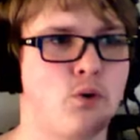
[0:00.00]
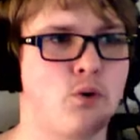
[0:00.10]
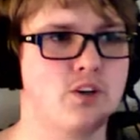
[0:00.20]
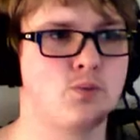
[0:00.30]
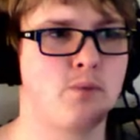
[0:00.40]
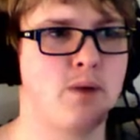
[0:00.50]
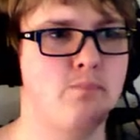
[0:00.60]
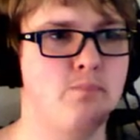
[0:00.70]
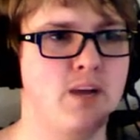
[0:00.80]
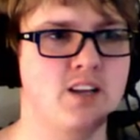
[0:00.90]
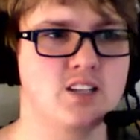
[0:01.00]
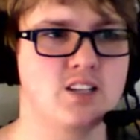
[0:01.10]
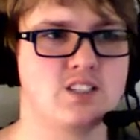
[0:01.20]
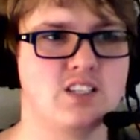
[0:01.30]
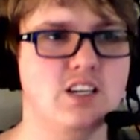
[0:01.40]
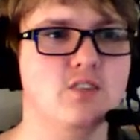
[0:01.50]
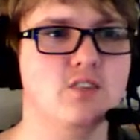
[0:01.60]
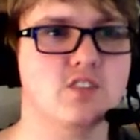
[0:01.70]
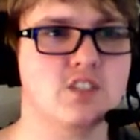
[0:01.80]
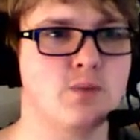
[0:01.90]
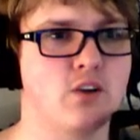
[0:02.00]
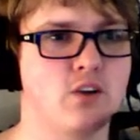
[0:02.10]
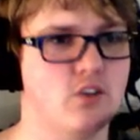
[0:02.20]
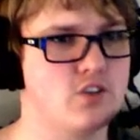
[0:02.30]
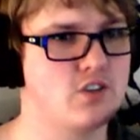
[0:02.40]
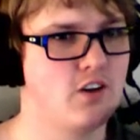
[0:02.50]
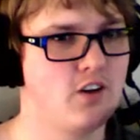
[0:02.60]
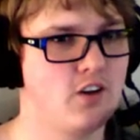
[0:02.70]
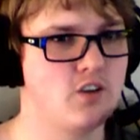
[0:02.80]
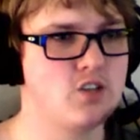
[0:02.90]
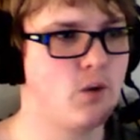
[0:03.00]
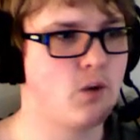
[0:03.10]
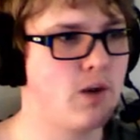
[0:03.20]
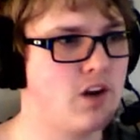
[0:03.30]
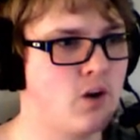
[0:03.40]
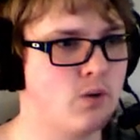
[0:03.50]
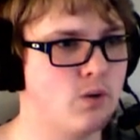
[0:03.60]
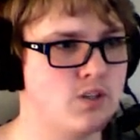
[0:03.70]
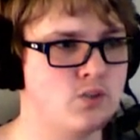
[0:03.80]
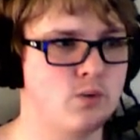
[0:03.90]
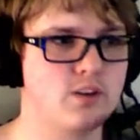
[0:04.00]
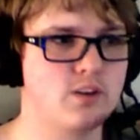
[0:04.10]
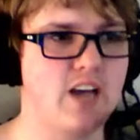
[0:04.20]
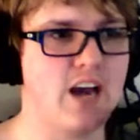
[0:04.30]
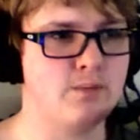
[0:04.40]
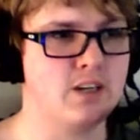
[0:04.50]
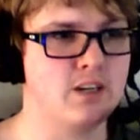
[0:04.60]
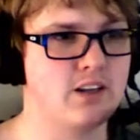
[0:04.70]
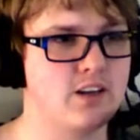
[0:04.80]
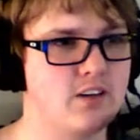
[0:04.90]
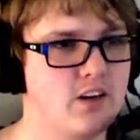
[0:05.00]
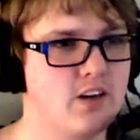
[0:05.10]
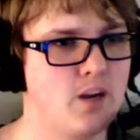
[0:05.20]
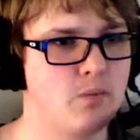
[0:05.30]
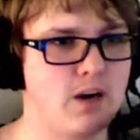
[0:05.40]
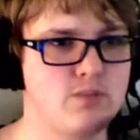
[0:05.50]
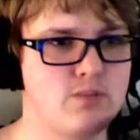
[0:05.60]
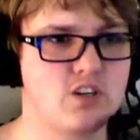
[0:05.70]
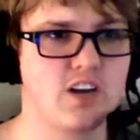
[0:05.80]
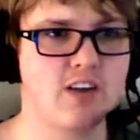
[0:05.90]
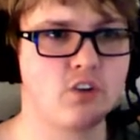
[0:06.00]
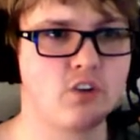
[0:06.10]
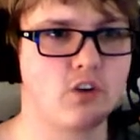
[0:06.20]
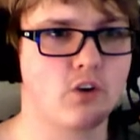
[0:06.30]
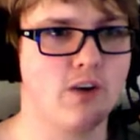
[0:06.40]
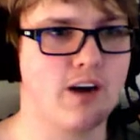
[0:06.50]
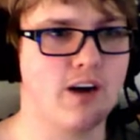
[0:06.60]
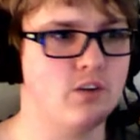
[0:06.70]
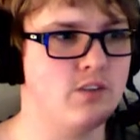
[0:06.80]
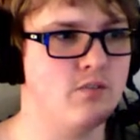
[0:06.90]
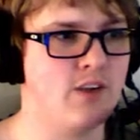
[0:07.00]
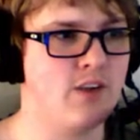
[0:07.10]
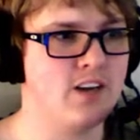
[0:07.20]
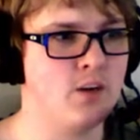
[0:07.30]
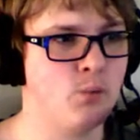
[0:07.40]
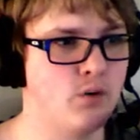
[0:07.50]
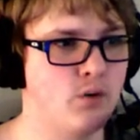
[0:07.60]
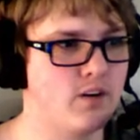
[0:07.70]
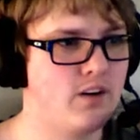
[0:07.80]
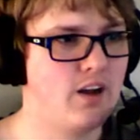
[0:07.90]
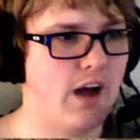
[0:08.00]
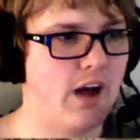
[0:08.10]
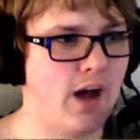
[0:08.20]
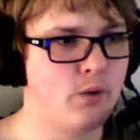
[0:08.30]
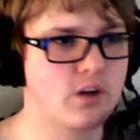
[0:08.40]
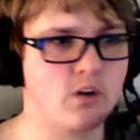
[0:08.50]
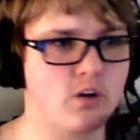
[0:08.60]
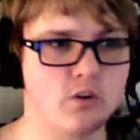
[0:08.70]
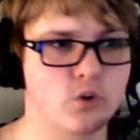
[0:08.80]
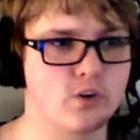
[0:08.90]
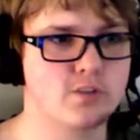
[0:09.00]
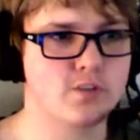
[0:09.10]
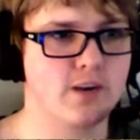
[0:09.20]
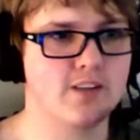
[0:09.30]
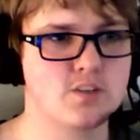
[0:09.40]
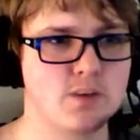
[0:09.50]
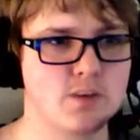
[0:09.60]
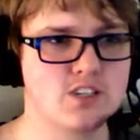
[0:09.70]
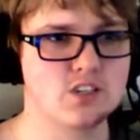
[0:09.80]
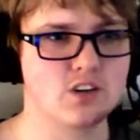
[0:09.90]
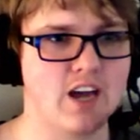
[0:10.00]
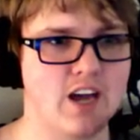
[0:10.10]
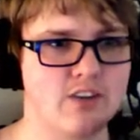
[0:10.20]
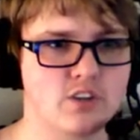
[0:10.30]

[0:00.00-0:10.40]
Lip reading: is run by bandits, thieves, and smugglers. There's no way to know what is really happening there. Perhaps you could have a look around and find out more. I would go, of course, but I have this place to look after.